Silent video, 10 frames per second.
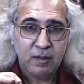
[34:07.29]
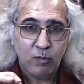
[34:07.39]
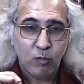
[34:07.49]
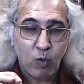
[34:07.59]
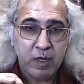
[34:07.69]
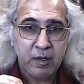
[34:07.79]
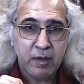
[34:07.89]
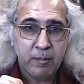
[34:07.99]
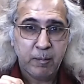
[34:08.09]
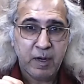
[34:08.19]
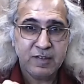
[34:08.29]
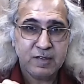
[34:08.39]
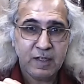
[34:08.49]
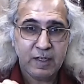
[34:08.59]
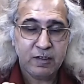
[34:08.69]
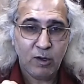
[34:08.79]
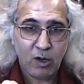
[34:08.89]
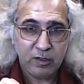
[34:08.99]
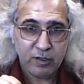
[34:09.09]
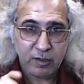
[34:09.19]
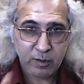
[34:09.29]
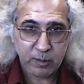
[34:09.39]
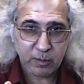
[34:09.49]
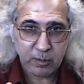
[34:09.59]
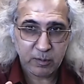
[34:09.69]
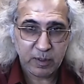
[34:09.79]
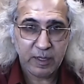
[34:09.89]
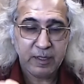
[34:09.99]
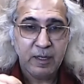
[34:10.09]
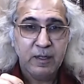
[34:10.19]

what must it not do, right?